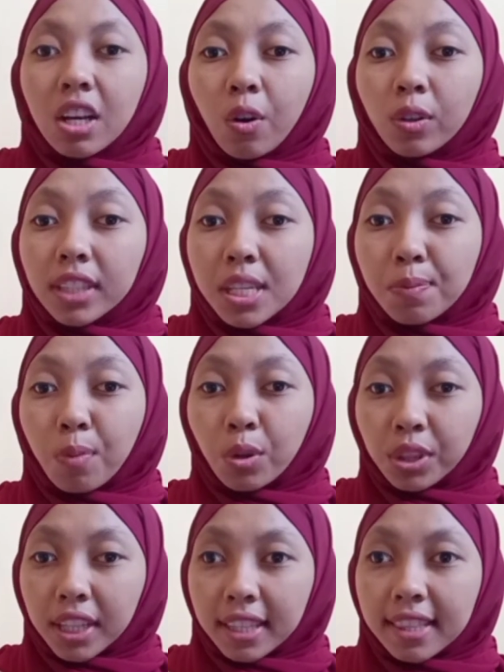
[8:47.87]

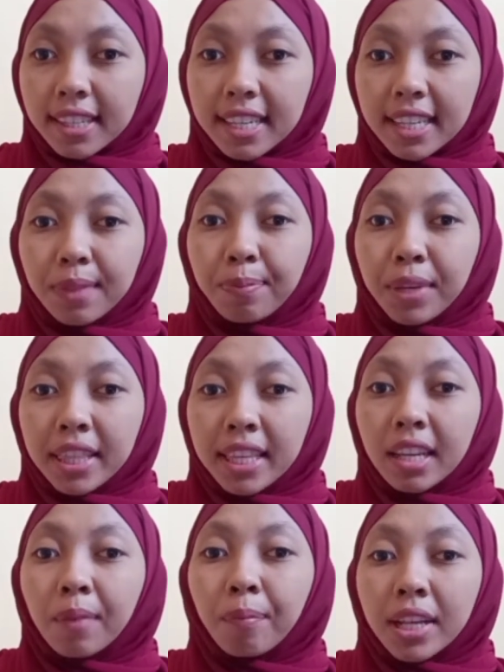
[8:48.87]
correspondent in
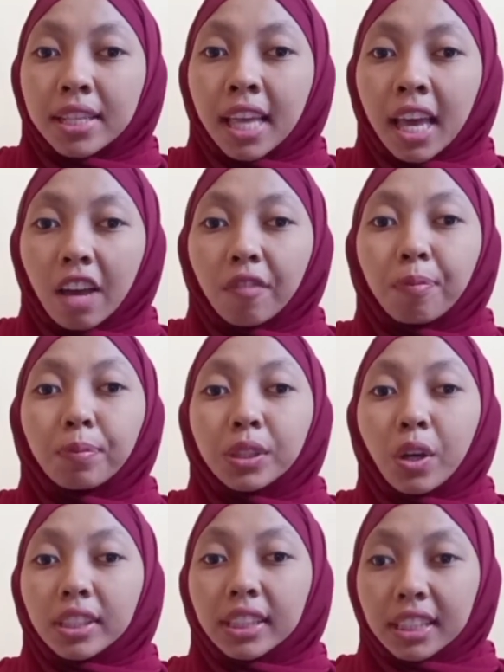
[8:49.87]
meaning must have
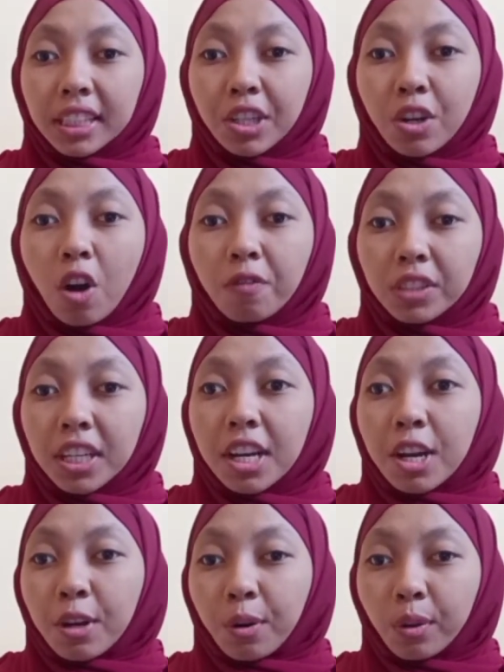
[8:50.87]
priority over
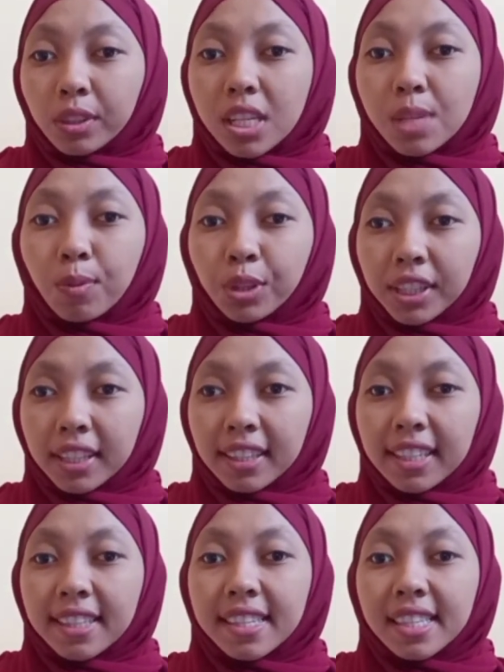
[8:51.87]
correspondent
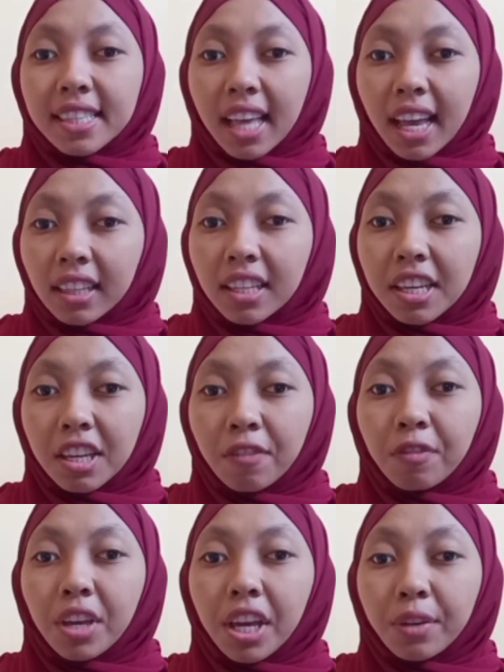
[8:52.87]
in style if
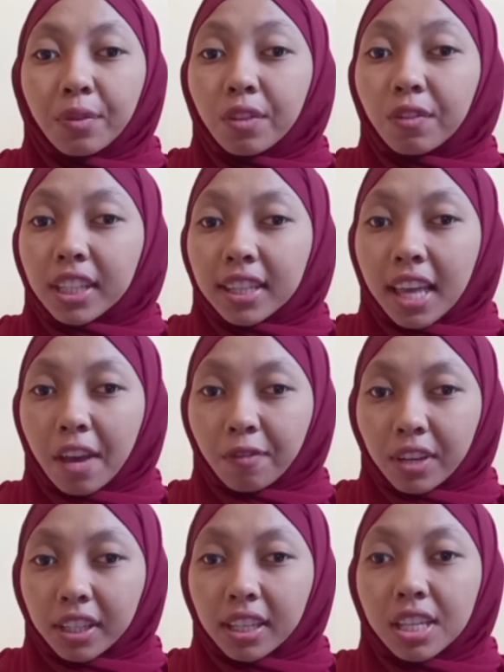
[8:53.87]
equivalent
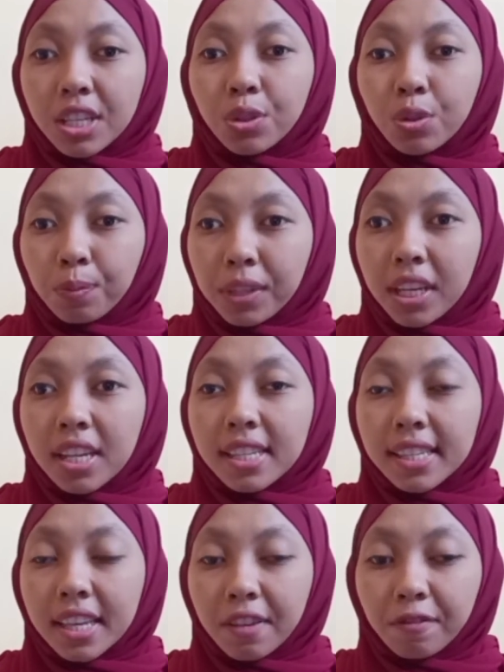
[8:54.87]
effect is to be
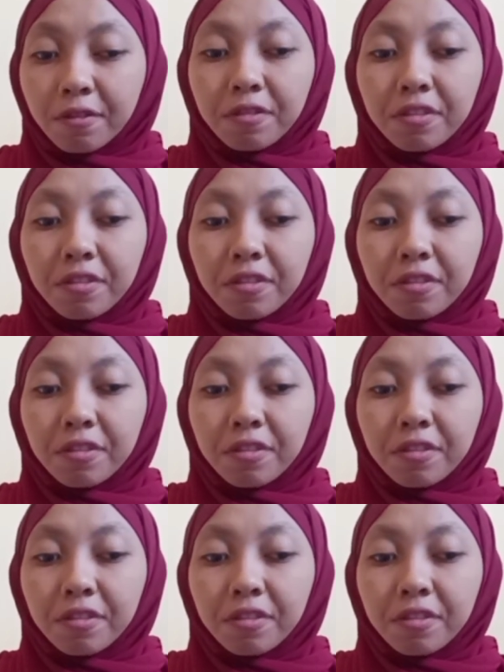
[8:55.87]
achieved.